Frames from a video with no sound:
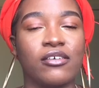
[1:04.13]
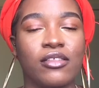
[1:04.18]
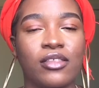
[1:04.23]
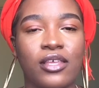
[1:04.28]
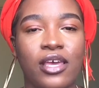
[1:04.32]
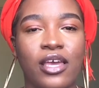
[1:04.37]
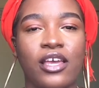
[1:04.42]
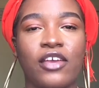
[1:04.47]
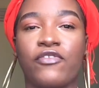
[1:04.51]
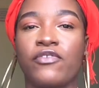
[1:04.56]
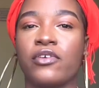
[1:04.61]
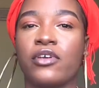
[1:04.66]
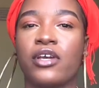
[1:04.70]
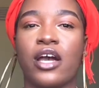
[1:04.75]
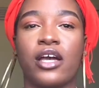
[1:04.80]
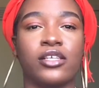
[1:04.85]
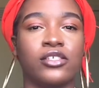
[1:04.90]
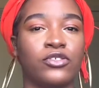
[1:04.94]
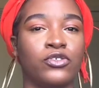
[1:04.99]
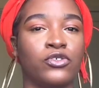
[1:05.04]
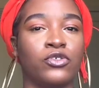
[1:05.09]
thing. If you
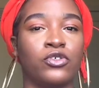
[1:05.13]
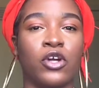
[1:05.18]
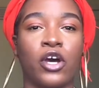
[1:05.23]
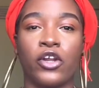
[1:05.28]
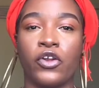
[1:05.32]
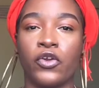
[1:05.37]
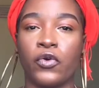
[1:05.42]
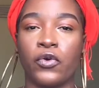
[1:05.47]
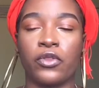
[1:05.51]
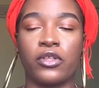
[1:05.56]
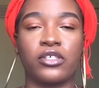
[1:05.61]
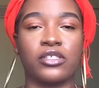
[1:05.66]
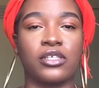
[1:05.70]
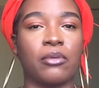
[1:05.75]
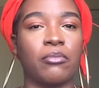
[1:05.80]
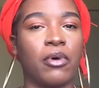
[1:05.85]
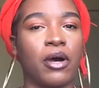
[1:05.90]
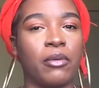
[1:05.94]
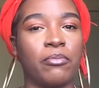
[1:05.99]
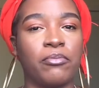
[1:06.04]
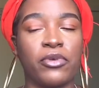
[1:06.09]
guys do not know this
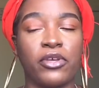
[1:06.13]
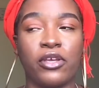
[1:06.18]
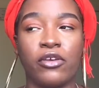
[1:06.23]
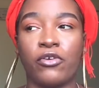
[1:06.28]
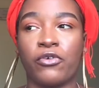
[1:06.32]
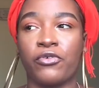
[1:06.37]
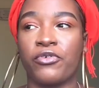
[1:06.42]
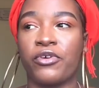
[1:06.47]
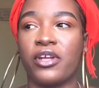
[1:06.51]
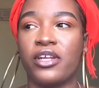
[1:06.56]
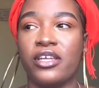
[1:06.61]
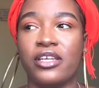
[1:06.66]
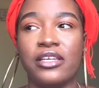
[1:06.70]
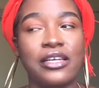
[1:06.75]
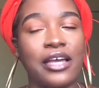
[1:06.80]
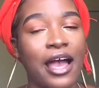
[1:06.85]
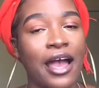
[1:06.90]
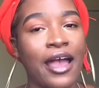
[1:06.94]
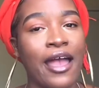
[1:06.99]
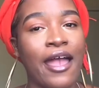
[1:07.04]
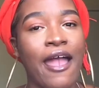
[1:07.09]
about me already,
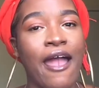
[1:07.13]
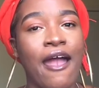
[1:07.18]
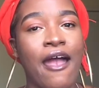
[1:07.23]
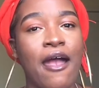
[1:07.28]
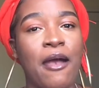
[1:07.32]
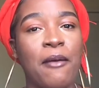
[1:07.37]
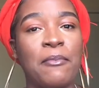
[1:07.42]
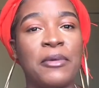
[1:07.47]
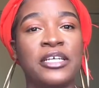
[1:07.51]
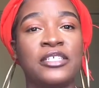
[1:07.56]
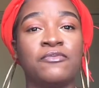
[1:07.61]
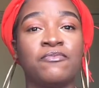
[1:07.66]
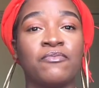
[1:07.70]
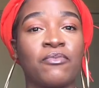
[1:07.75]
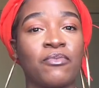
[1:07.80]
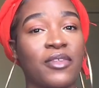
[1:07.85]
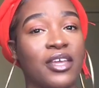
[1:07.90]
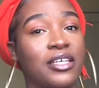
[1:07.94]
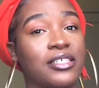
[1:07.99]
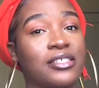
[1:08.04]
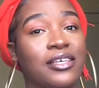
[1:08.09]
I am
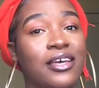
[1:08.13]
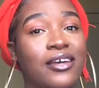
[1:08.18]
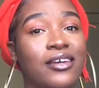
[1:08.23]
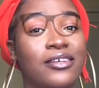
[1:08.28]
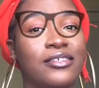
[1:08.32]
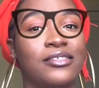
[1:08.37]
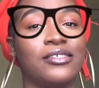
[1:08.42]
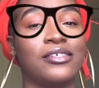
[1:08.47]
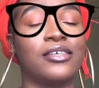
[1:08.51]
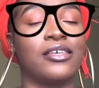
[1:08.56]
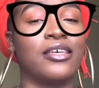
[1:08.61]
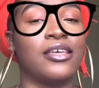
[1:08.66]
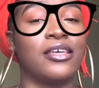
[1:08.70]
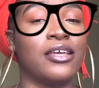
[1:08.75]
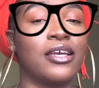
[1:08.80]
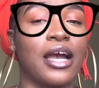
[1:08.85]
a science geek.